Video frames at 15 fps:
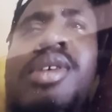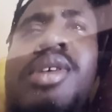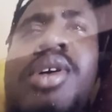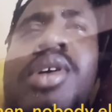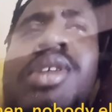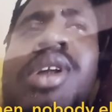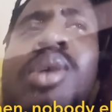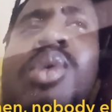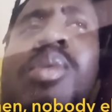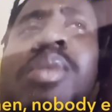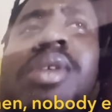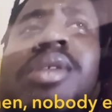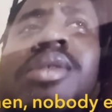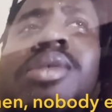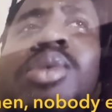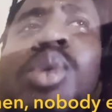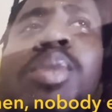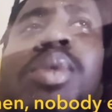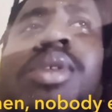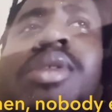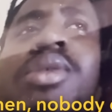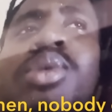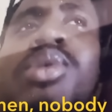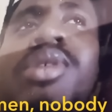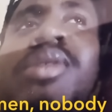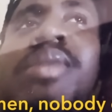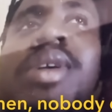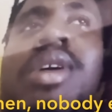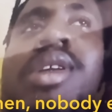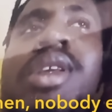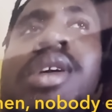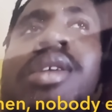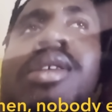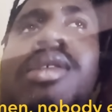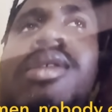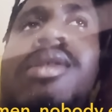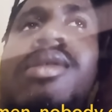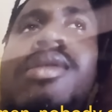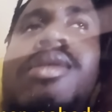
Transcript: Other women? Nobody knows my identity.